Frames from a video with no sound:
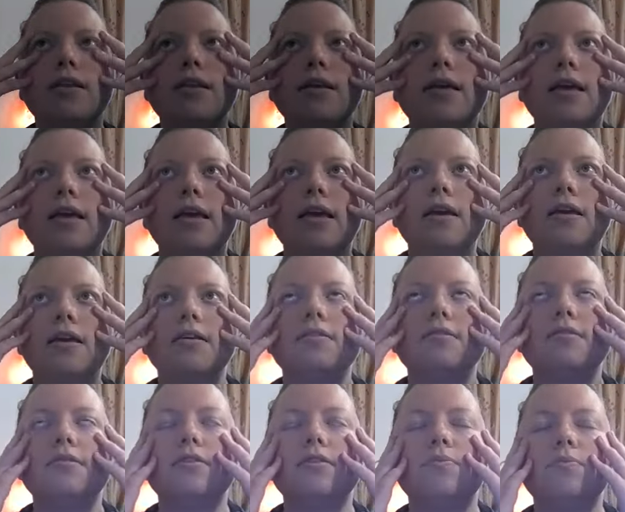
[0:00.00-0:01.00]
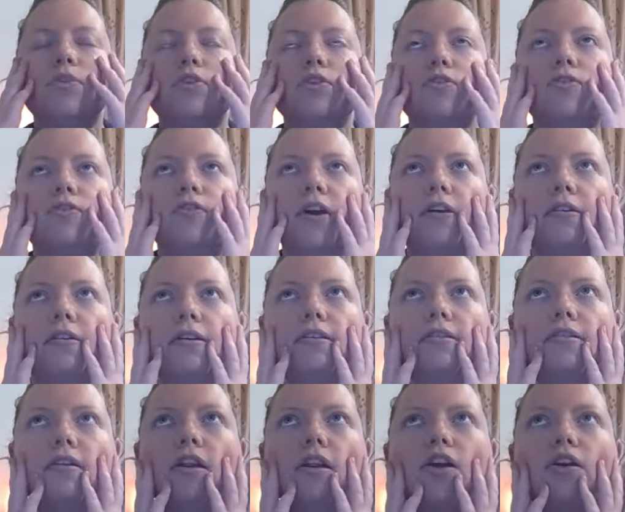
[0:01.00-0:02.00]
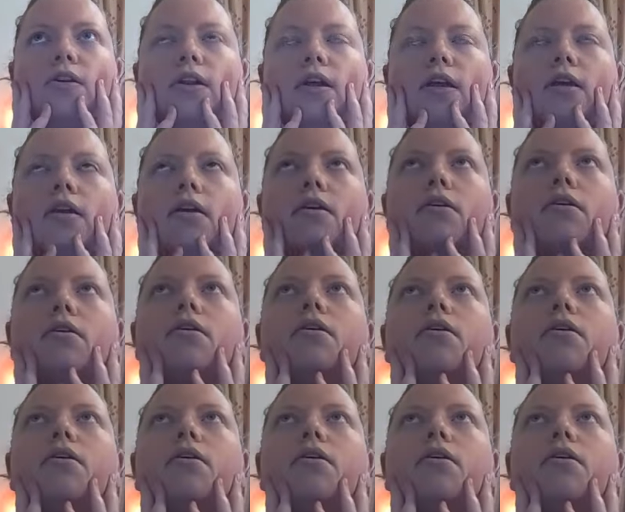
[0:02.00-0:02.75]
The key is to move very slowly